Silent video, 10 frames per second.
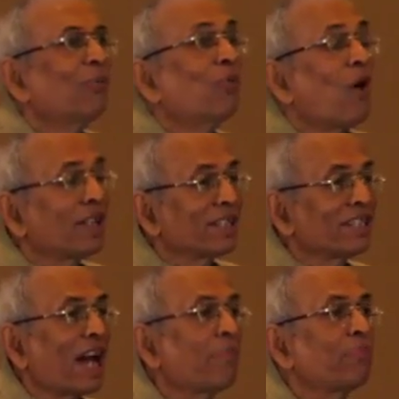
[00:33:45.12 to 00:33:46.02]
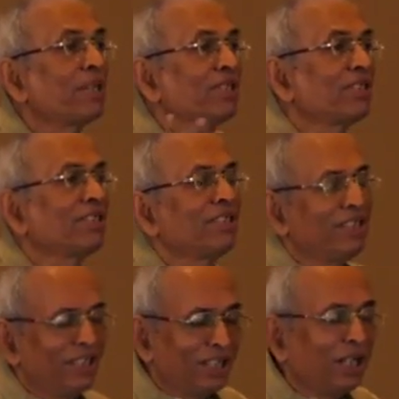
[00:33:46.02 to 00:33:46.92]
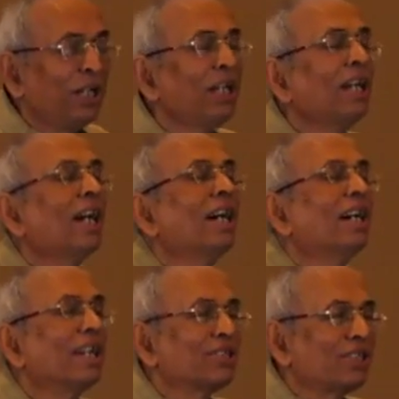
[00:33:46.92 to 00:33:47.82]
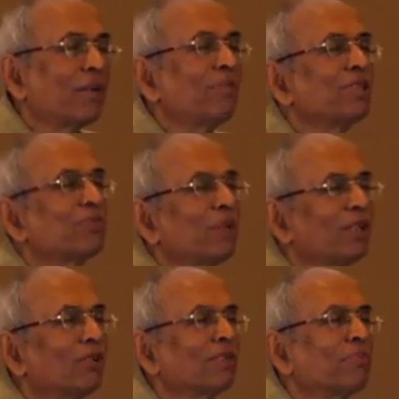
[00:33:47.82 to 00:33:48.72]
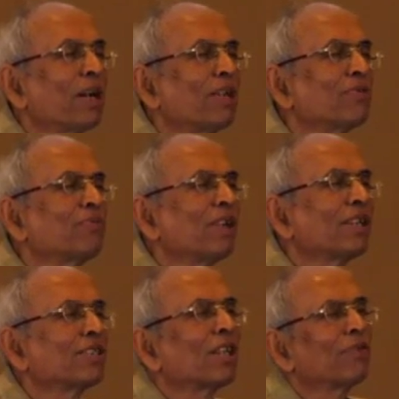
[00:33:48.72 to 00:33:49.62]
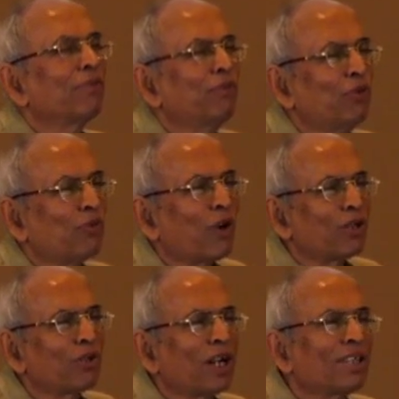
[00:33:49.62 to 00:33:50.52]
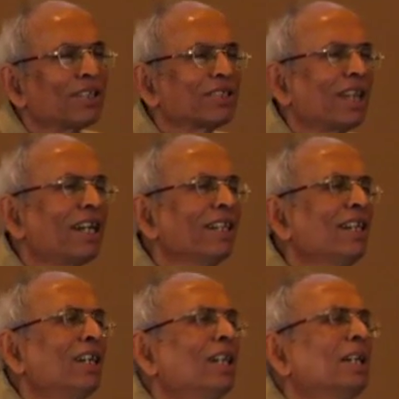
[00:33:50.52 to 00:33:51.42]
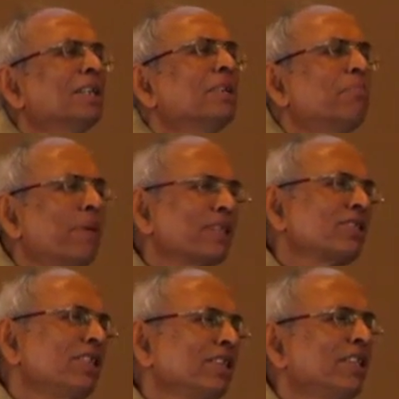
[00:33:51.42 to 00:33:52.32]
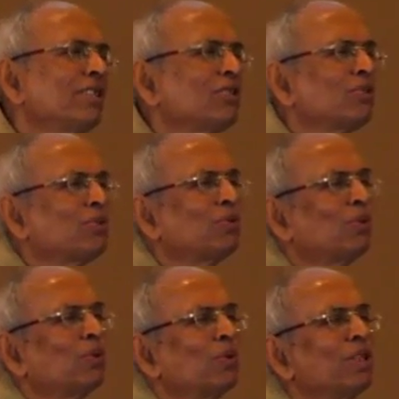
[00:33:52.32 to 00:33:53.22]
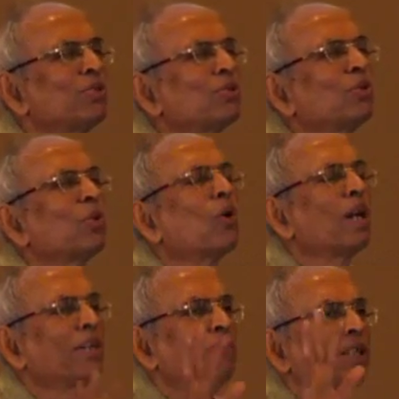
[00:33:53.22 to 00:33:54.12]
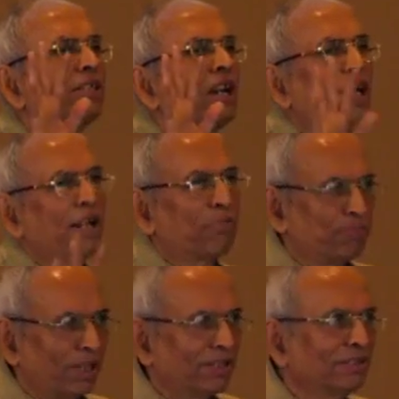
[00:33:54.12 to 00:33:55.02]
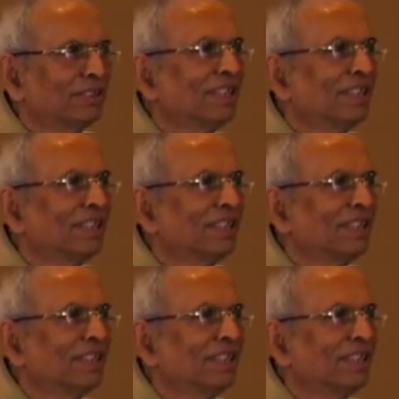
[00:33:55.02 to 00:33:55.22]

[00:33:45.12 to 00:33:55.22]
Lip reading: What has happened since the establishment of the Biosphere Reserve, if you want to understand, the best thing is to do is to go and meet Kaliyappan.